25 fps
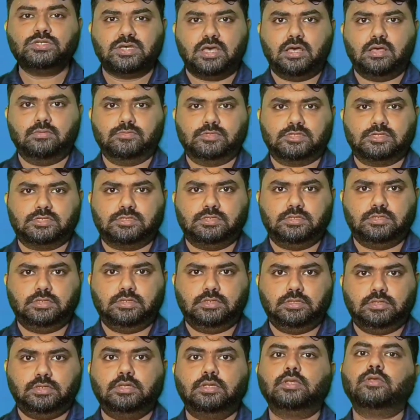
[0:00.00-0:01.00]
two
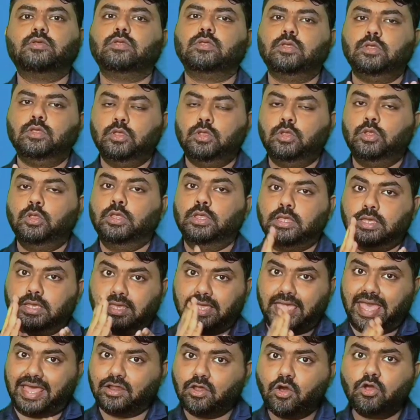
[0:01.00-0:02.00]
terms
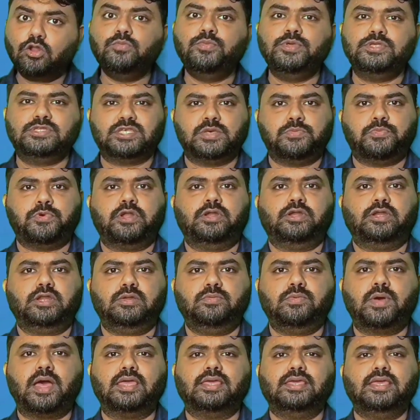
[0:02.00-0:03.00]
cannot be
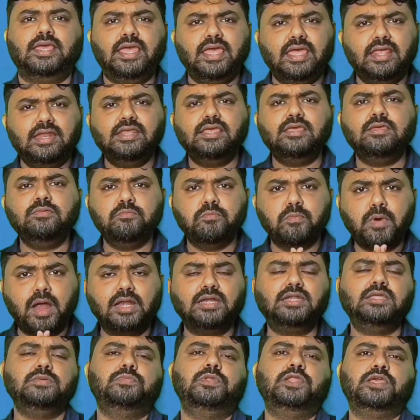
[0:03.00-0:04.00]
separated by
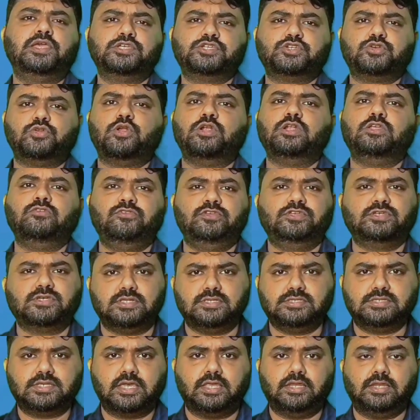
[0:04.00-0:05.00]
any multiplication or
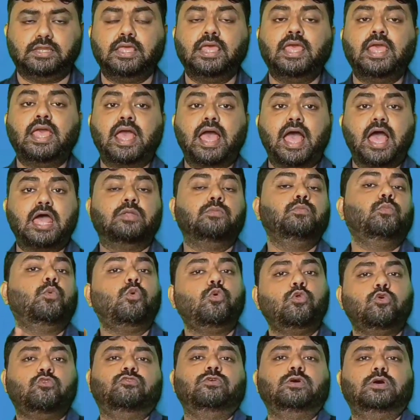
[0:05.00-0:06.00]
division sign,
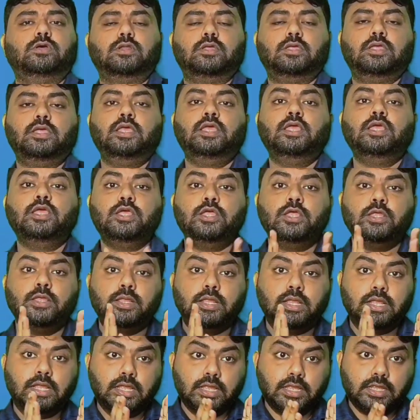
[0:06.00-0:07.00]
and moreover
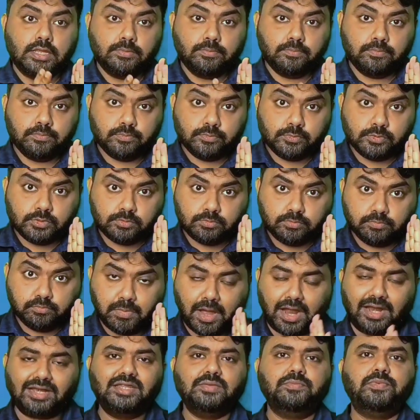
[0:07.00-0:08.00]

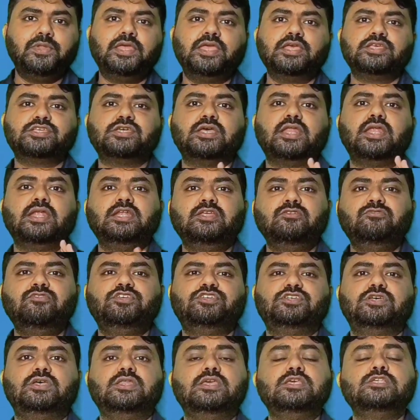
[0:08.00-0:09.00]

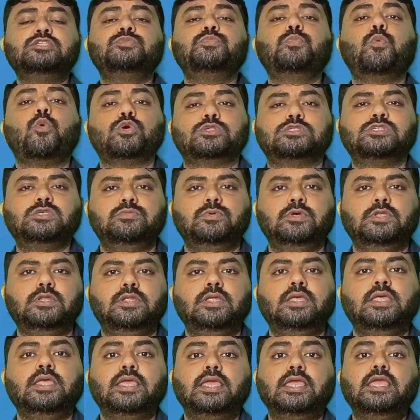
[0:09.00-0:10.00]
multiplication and division is
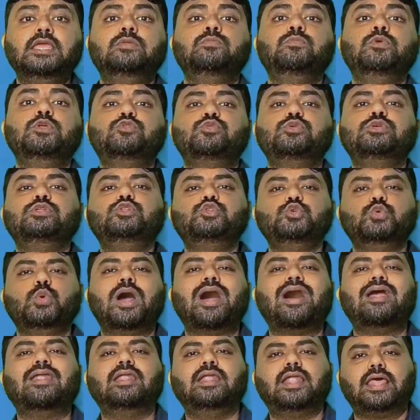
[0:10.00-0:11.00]
possible in
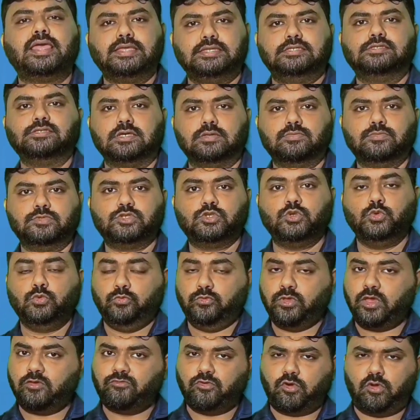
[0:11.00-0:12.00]
between two unlike
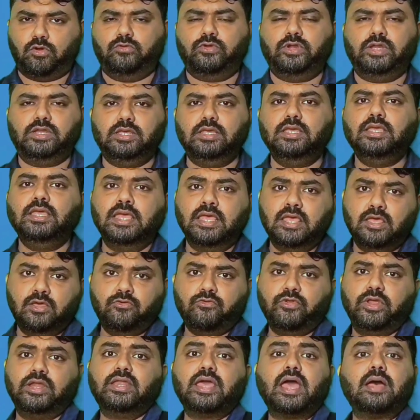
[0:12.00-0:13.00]
terms. We have
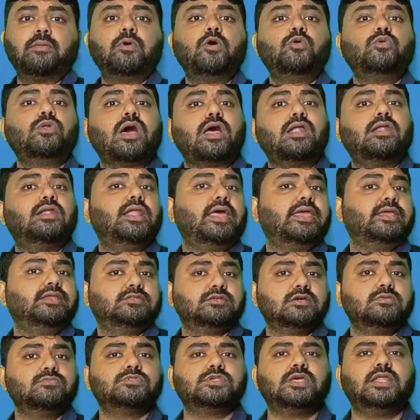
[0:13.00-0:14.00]
already read about
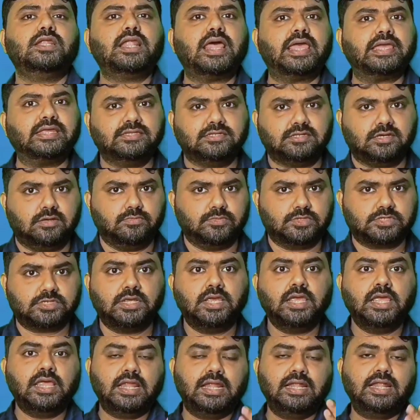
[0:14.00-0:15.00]
unlike terms and like
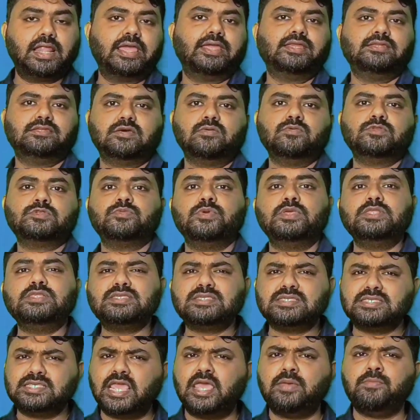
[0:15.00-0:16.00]
terms. Like
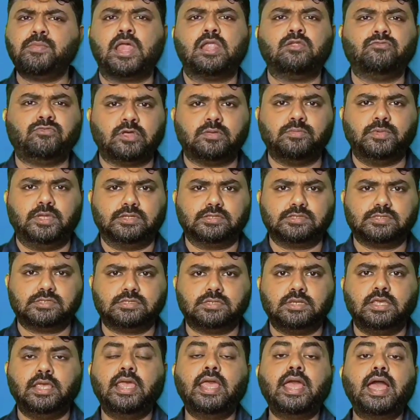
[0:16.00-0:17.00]
terms means same
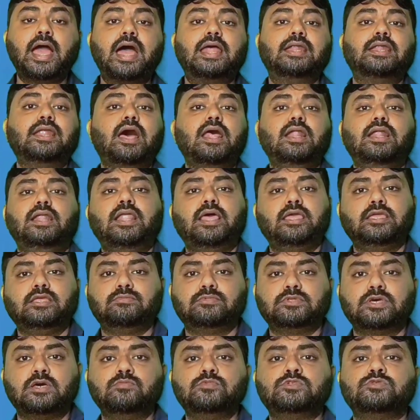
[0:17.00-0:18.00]
alphabets and
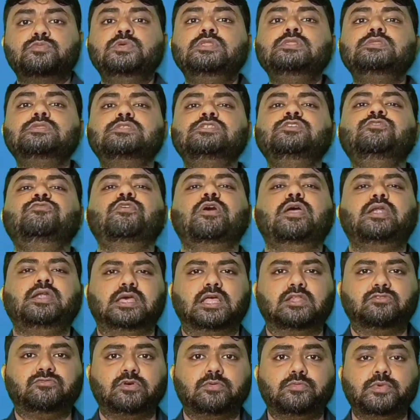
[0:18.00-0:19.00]
unlike terms means
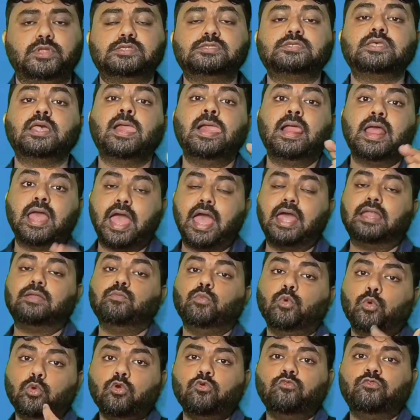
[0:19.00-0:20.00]
different alphabets,
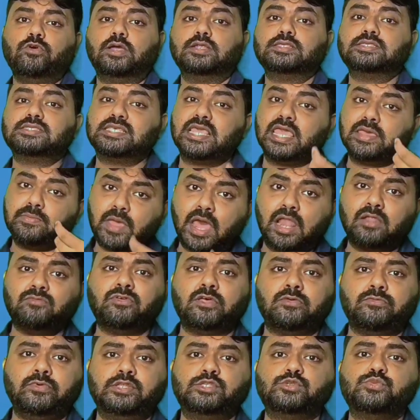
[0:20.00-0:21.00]
and moreover
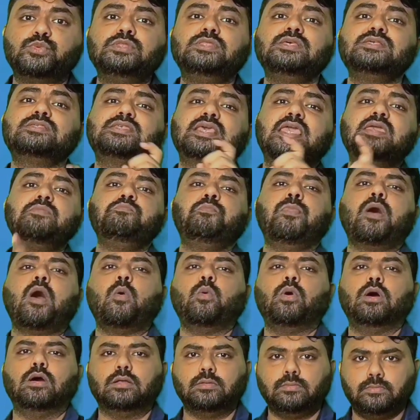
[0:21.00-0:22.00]
same alphabets with the
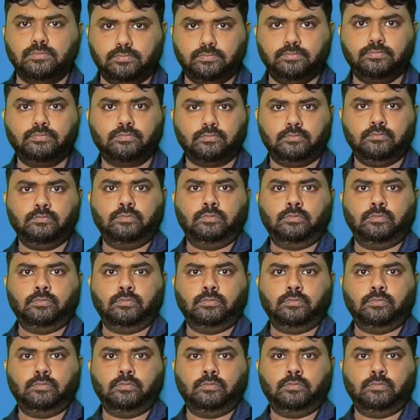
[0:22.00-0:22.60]
same power.